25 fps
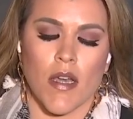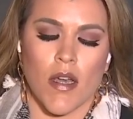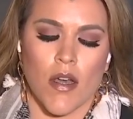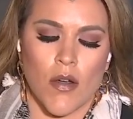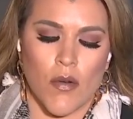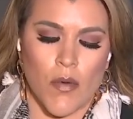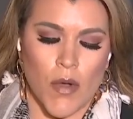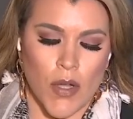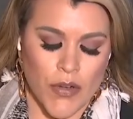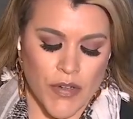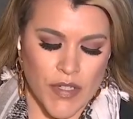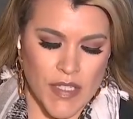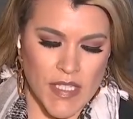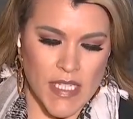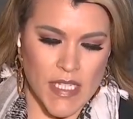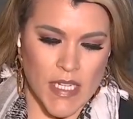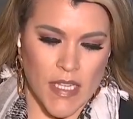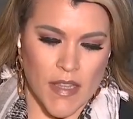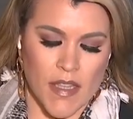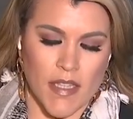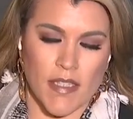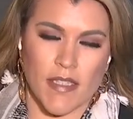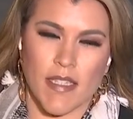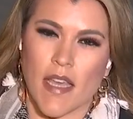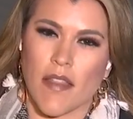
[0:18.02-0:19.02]
Well,
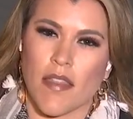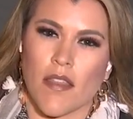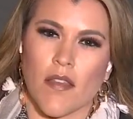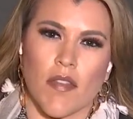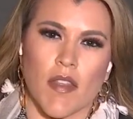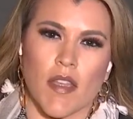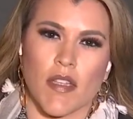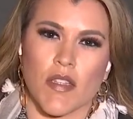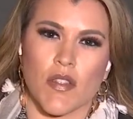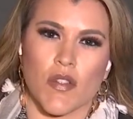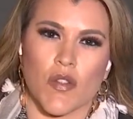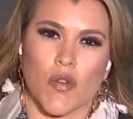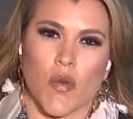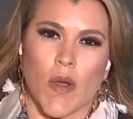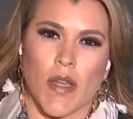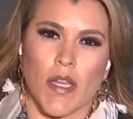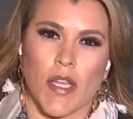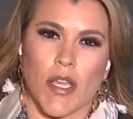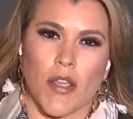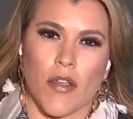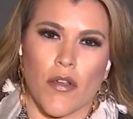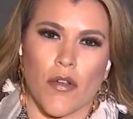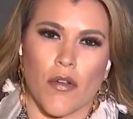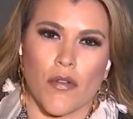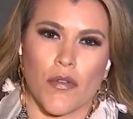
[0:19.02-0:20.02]
Christina, the death of this
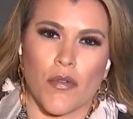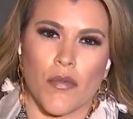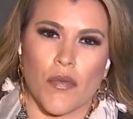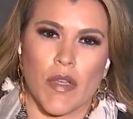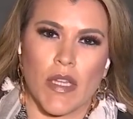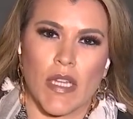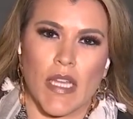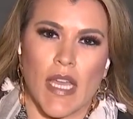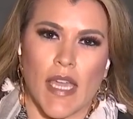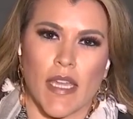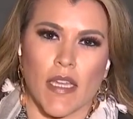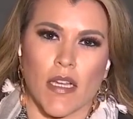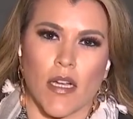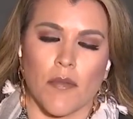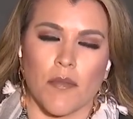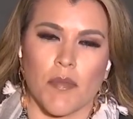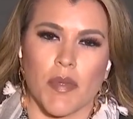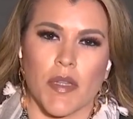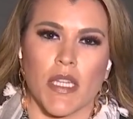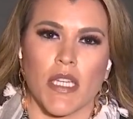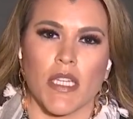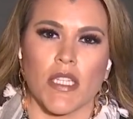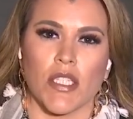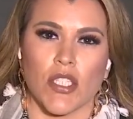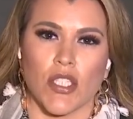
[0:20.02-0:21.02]
20 year old really a
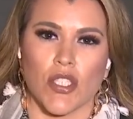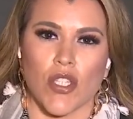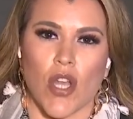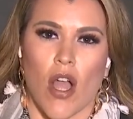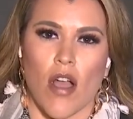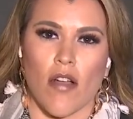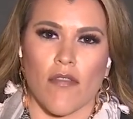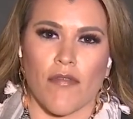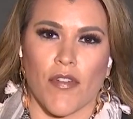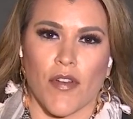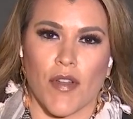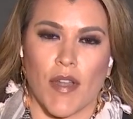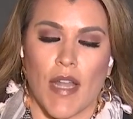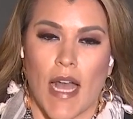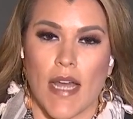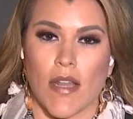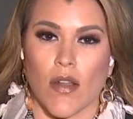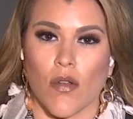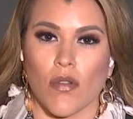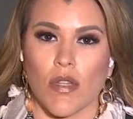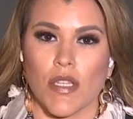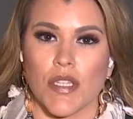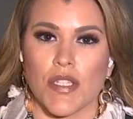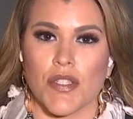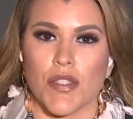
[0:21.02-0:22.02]
complete shock for not
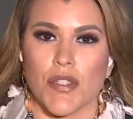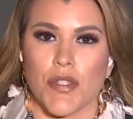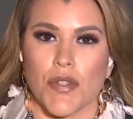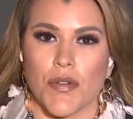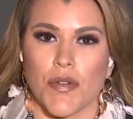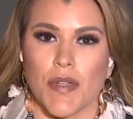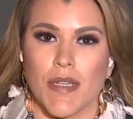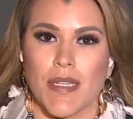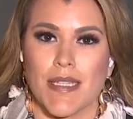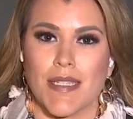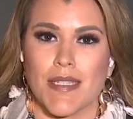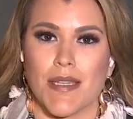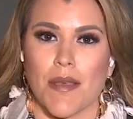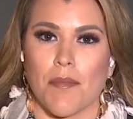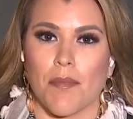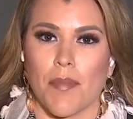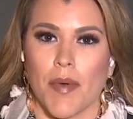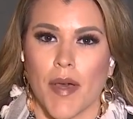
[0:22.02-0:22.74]
only students,